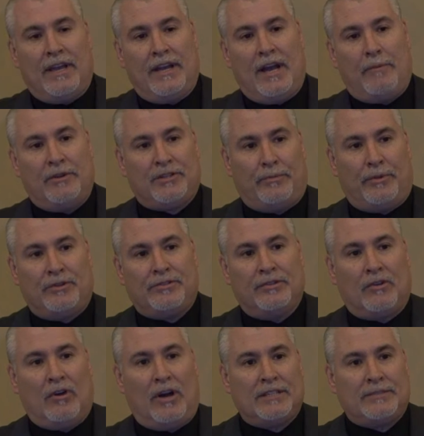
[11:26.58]
at how much a person
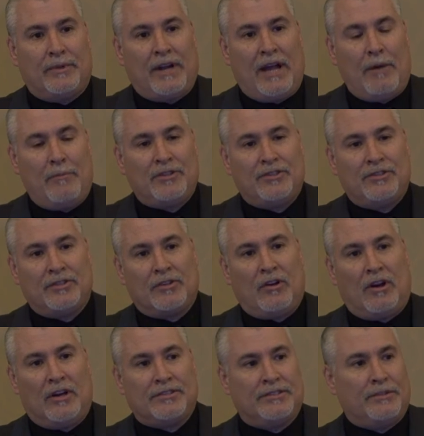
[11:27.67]
costs, but how much does it
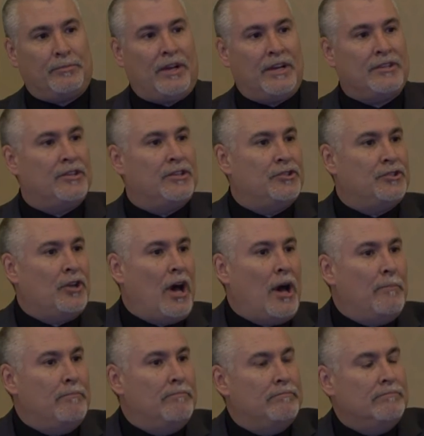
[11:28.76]
cost as applied to the
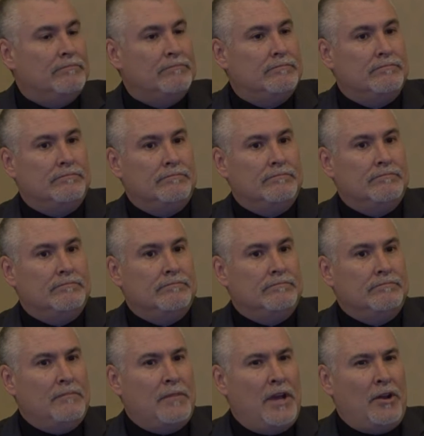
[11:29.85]
job.
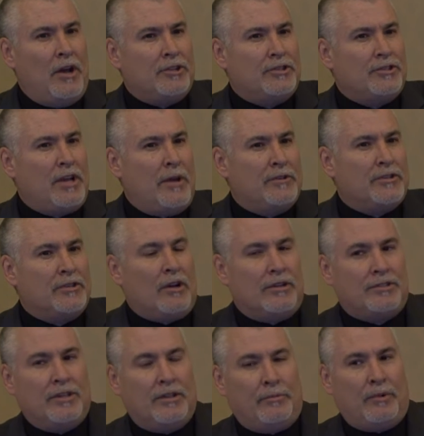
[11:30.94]
And not just how much it
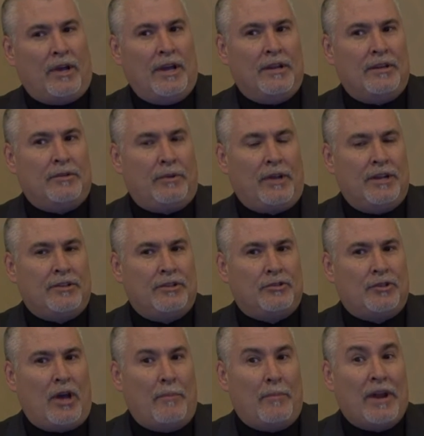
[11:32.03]
costs to apply to the
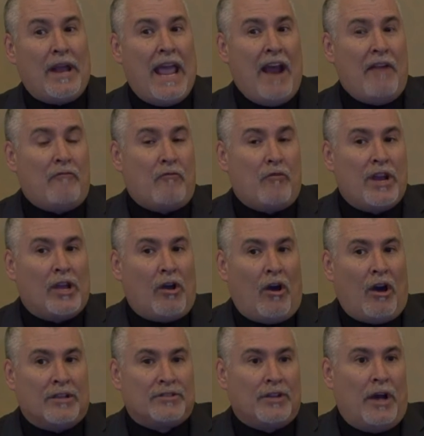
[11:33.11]
job, but every
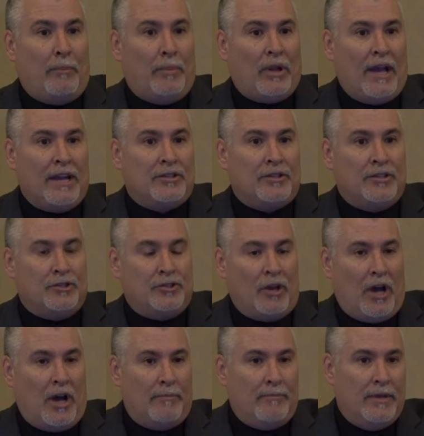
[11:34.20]
cost applied to the
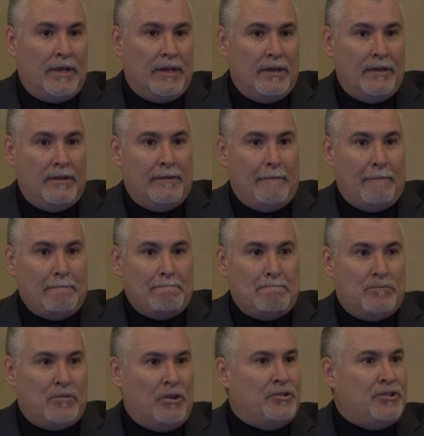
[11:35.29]
job.
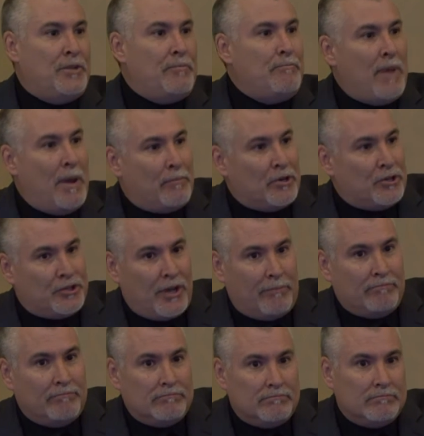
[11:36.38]
Their gym membership,
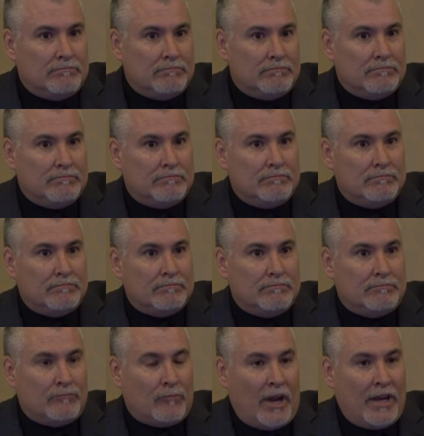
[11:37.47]

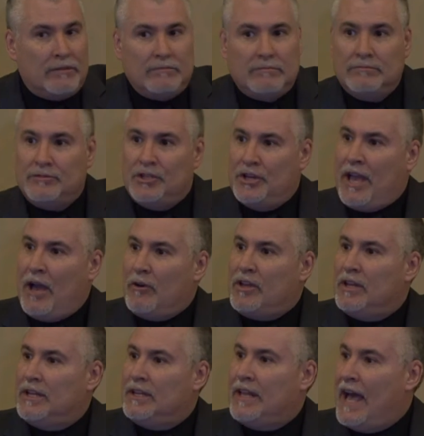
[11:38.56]
right? Do you
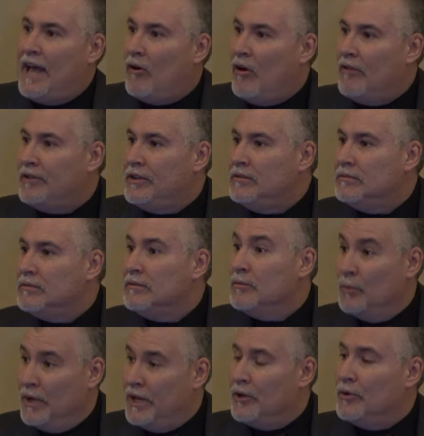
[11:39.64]
calculate that often?
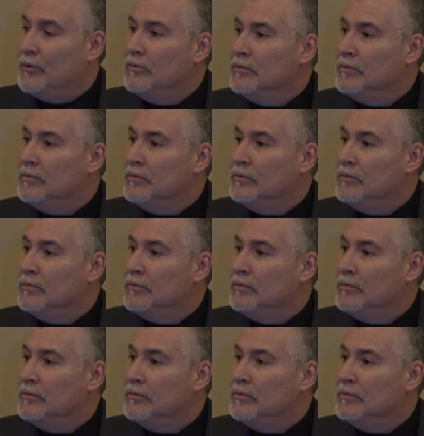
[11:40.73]
We do.